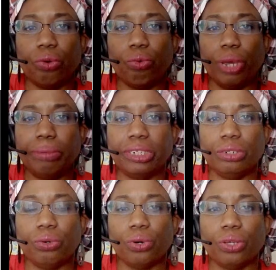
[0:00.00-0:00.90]
rapeseed
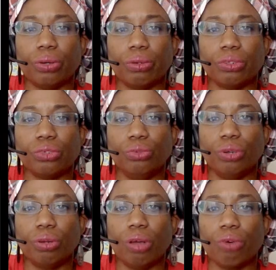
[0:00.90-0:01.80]
oil, to
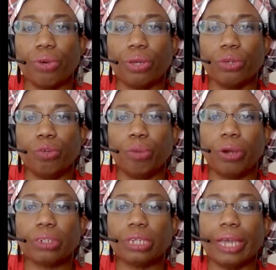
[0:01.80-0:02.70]
no longer include
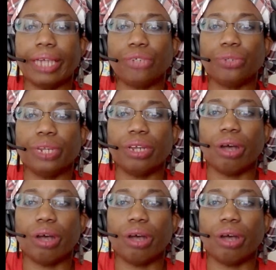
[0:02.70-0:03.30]
parsley hydrogenated.